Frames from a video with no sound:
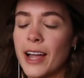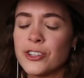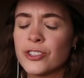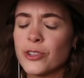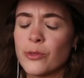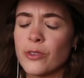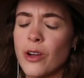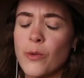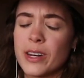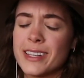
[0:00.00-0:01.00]
I just don't
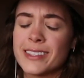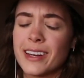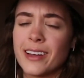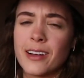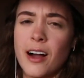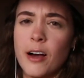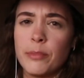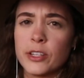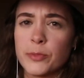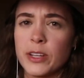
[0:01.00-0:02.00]
know what he's gonna
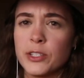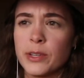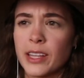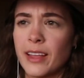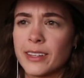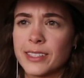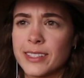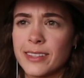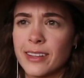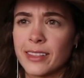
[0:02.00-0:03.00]
accomplish by doing that. Like, does
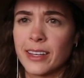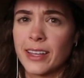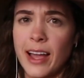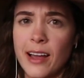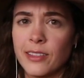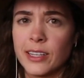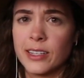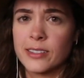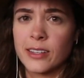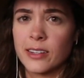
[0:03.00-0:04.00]
he think that
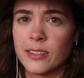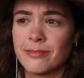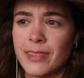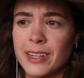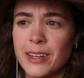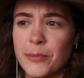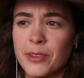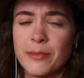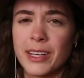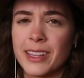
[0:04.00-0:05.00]
Catelyn is gonna end up with
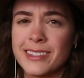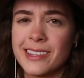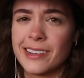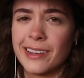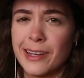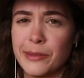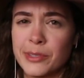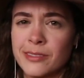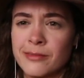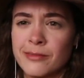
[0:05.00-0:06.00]
him? Like, that's not gonna
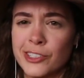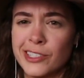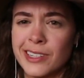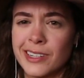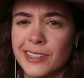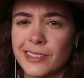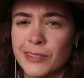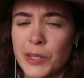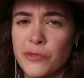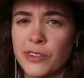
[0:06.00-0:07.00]
happen. She's not gonna
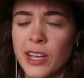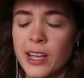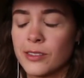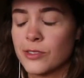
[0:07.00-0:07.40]
go for that.